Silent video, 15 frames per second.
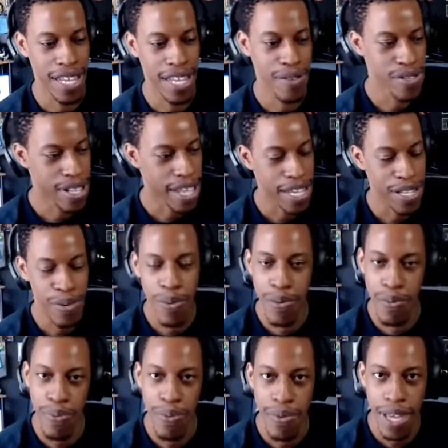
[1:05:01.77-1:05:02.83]
then like
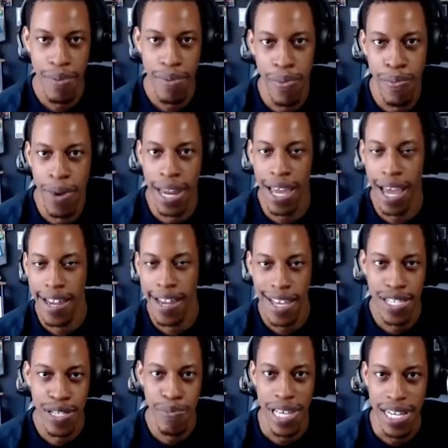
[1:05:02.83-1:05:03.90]
they might
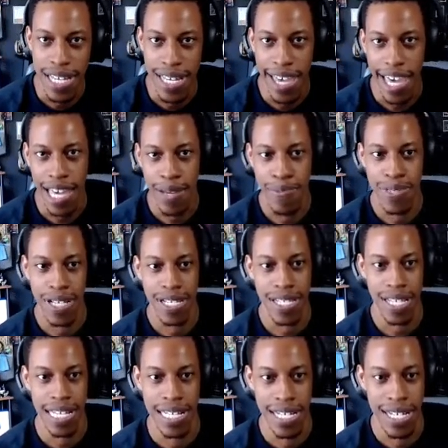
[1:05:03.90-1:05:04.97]
highlight some indie games that's
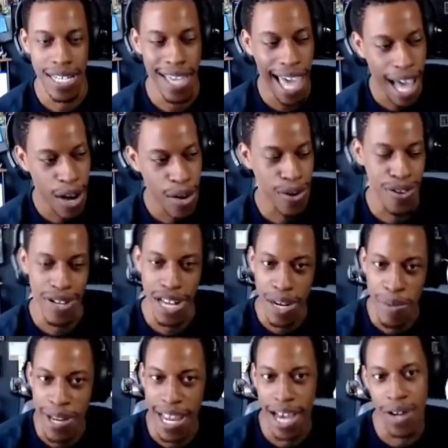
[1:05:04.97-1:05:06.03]
out or
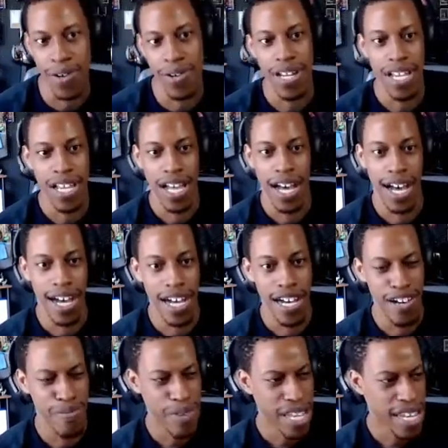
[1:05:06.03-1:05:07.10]
coming out.
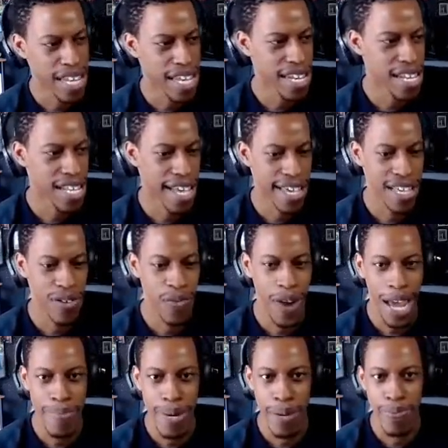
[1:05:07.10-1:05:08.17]
And then like
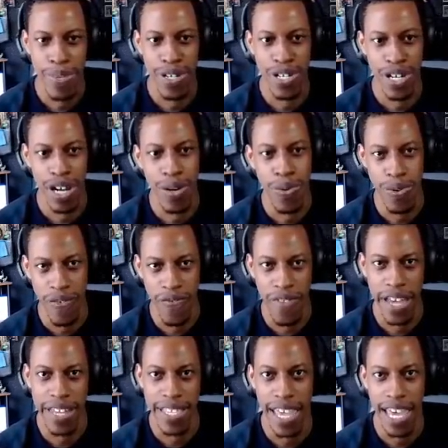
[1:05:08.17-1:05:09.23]
wrap up the show with
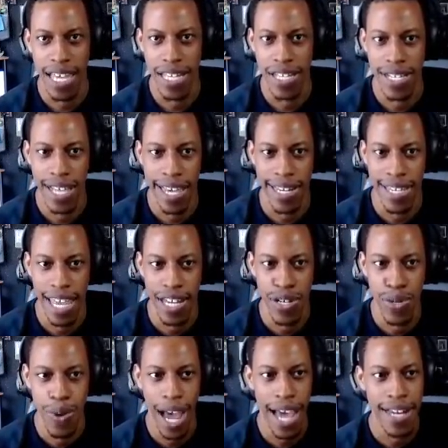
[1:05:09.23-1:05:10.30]
like that
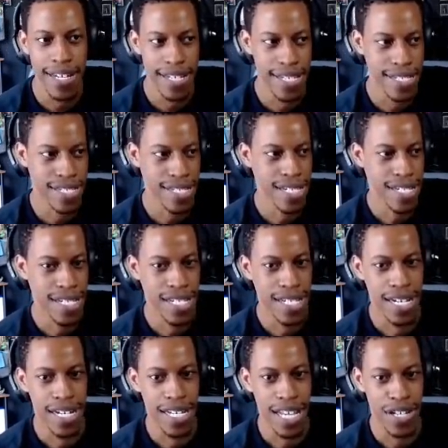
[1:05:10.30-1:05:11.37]
new hotness
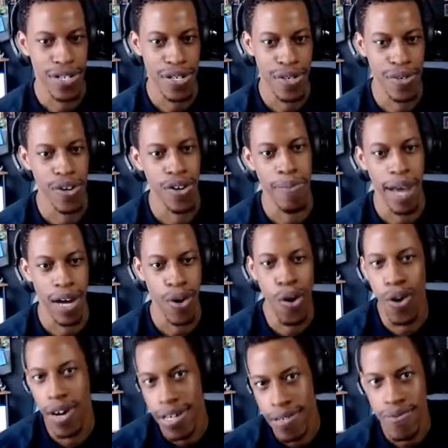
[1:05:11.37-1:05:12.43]
that you don't know about,
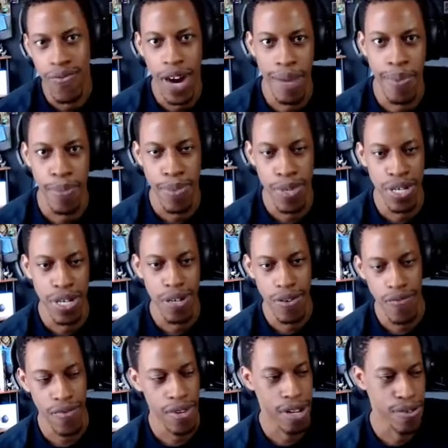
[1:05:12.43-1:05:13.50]
or wrap up the show
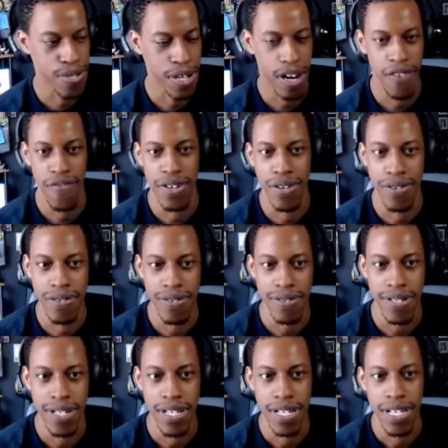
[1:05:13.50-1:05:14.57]
of Starfield.
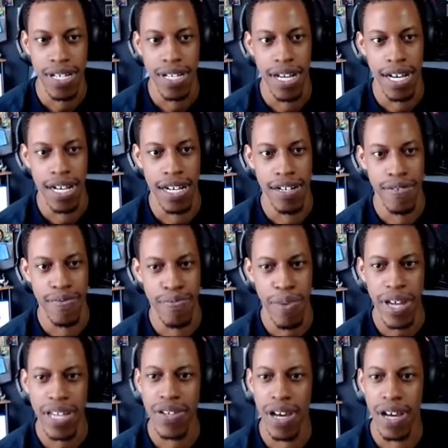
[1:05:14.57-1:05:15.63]
But